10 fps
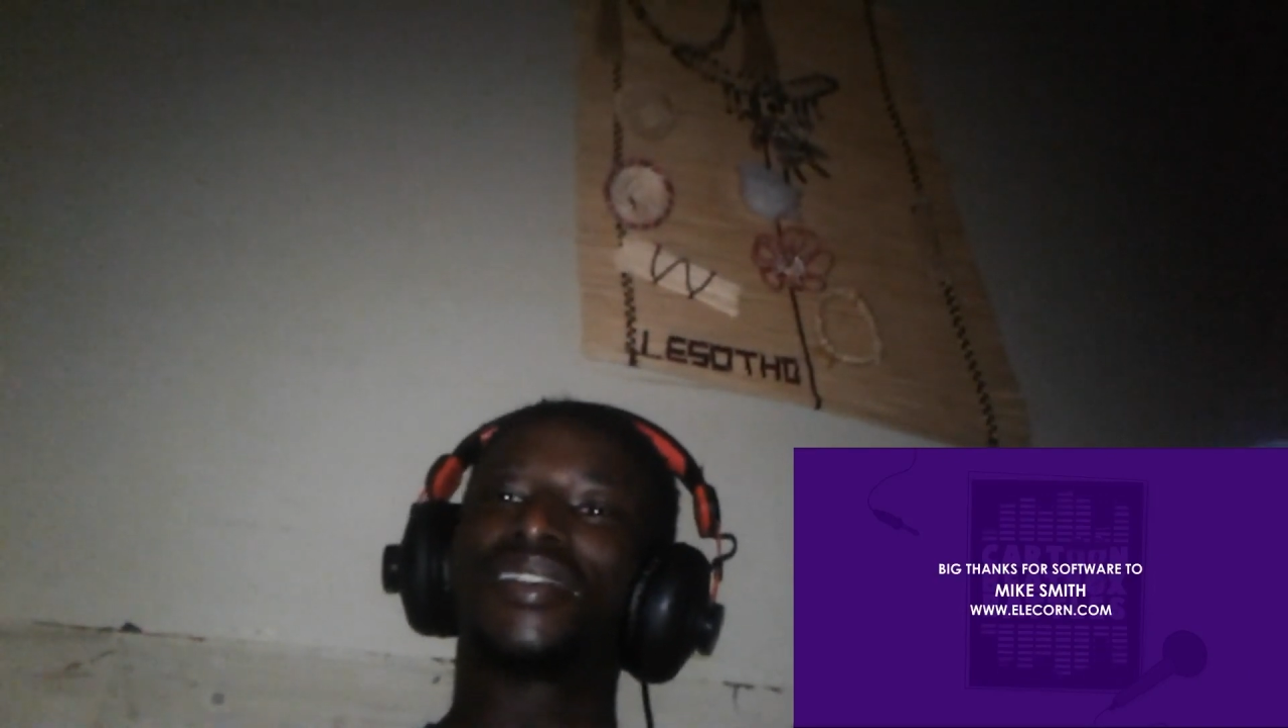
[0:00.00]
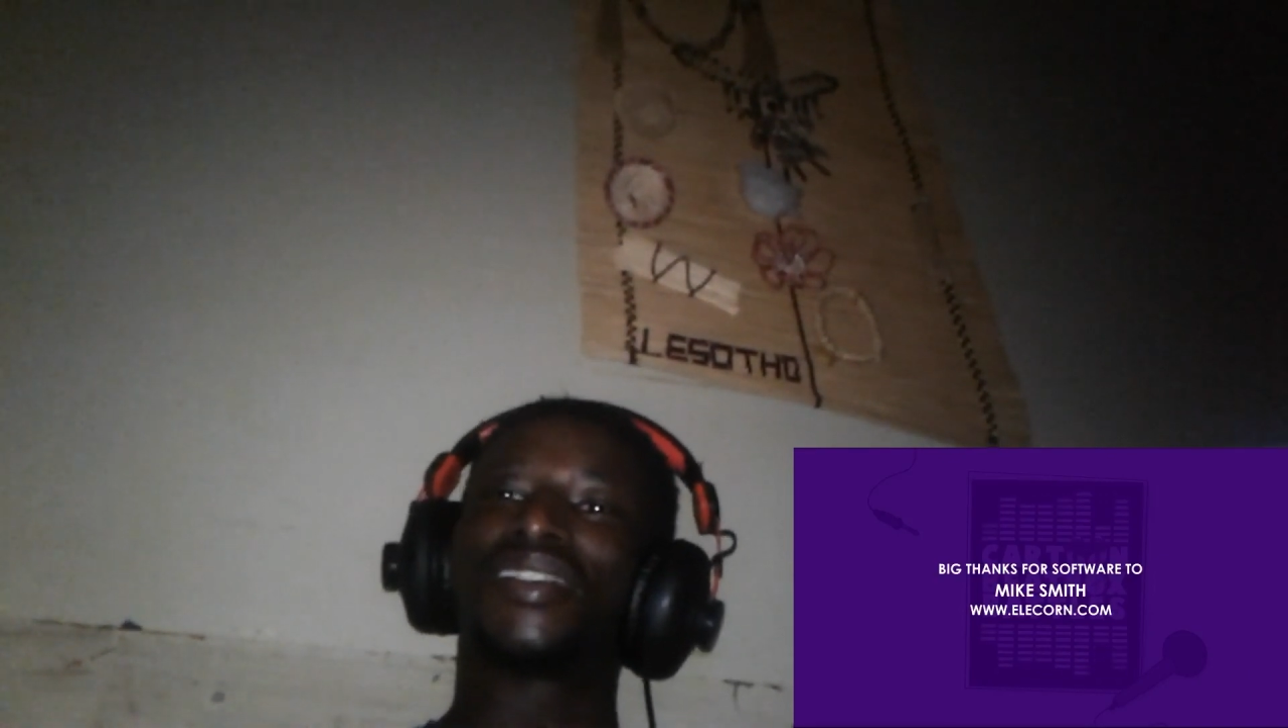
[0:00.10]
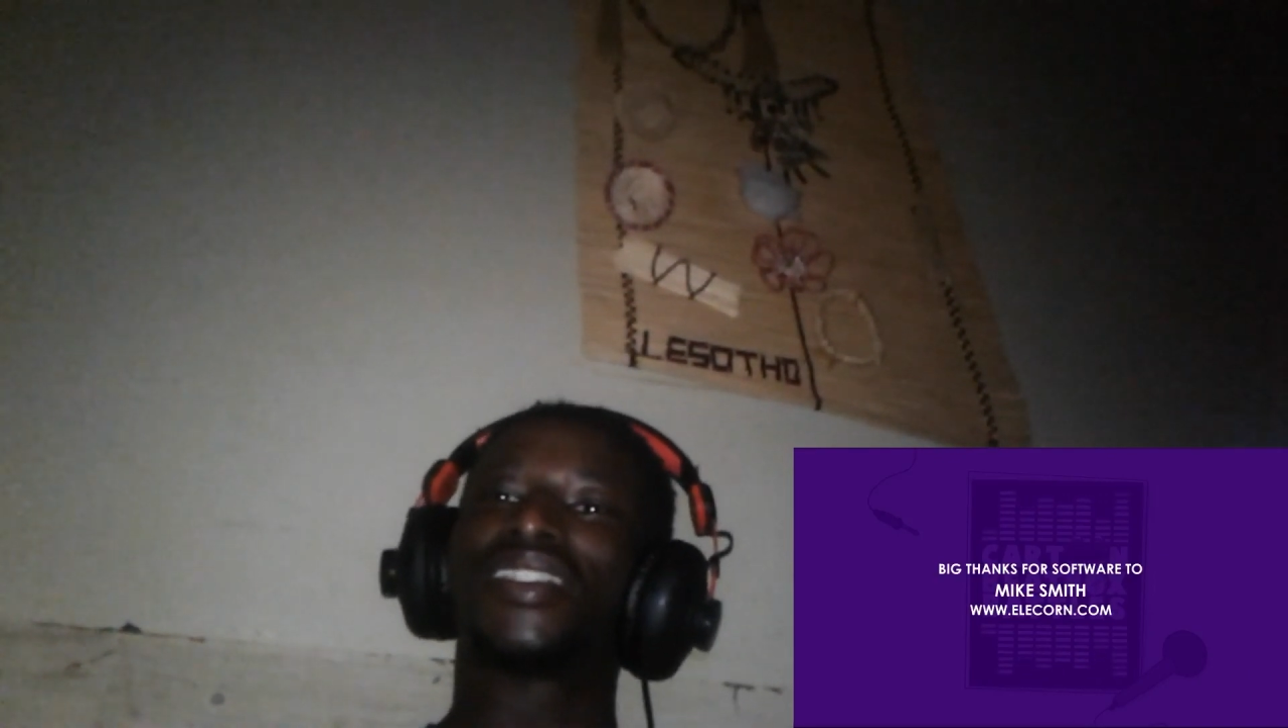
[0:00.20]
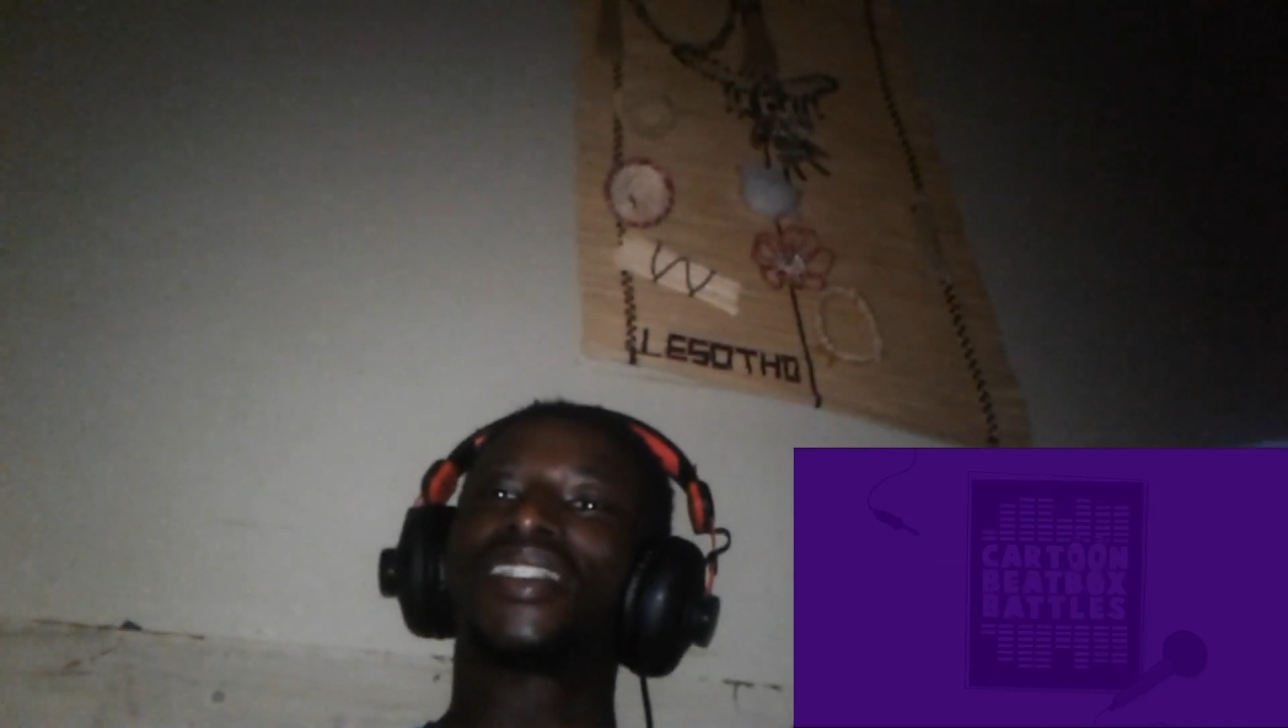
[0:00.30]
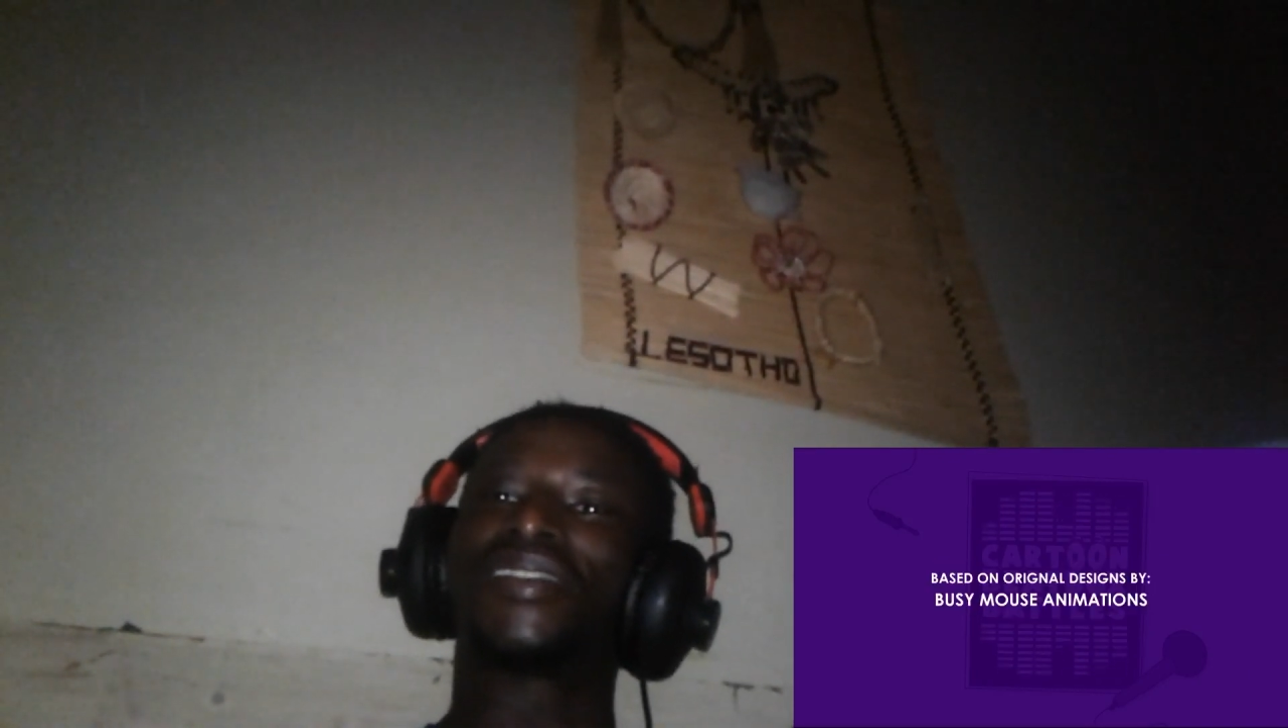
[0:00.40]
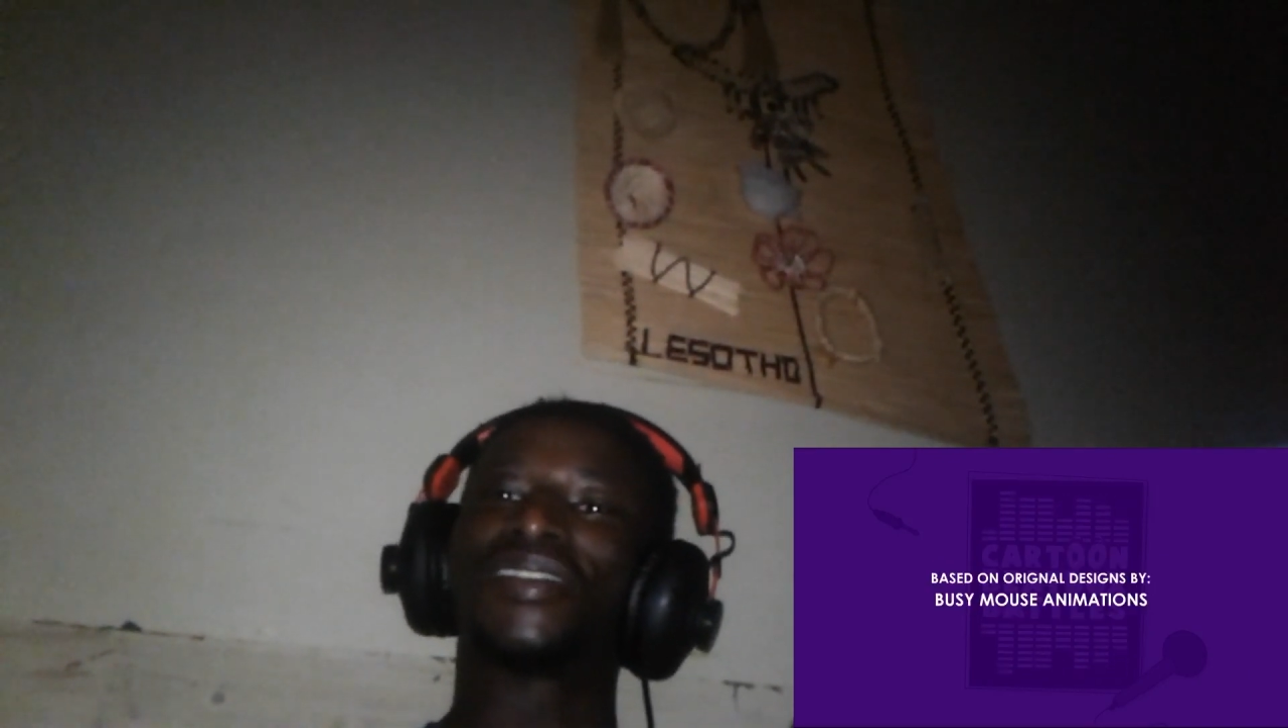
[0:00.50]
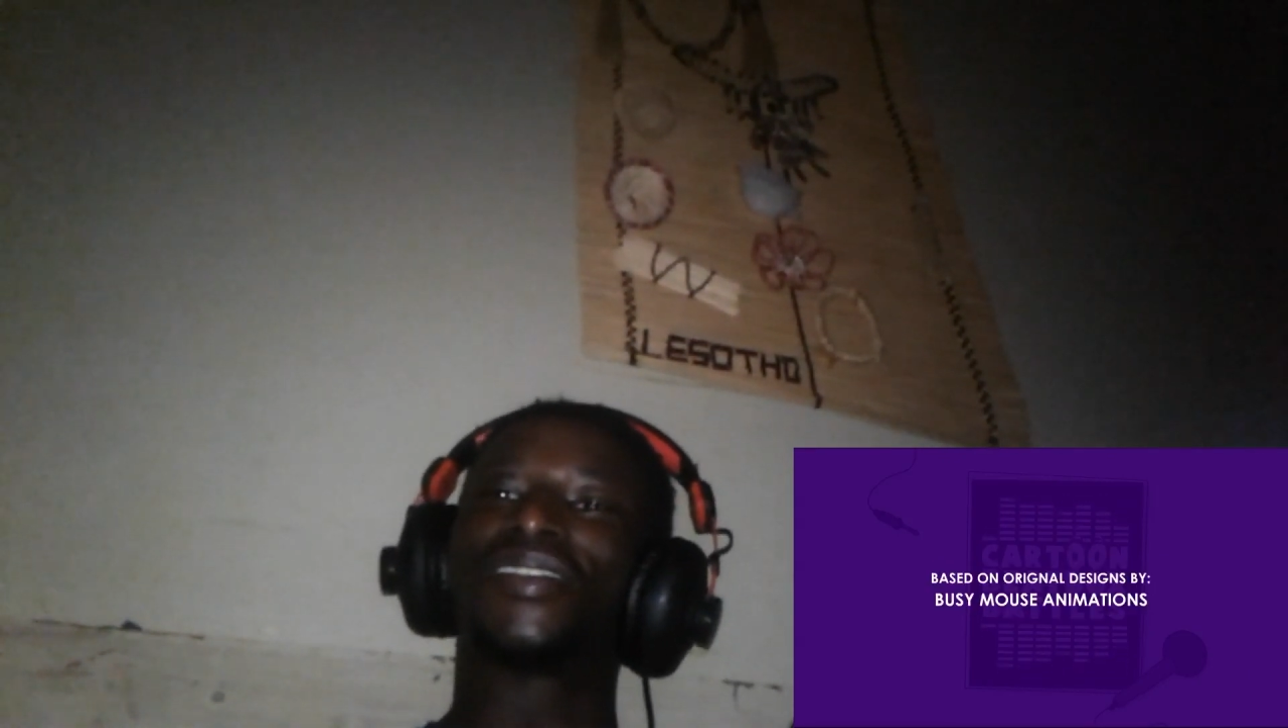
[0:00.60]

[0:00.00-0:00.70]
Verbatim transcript: that, that